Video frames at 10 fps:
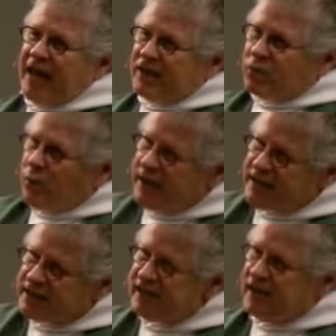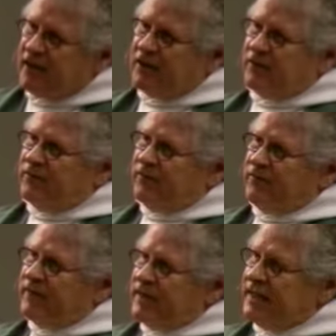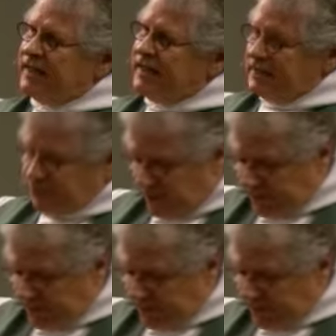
And the greatest love is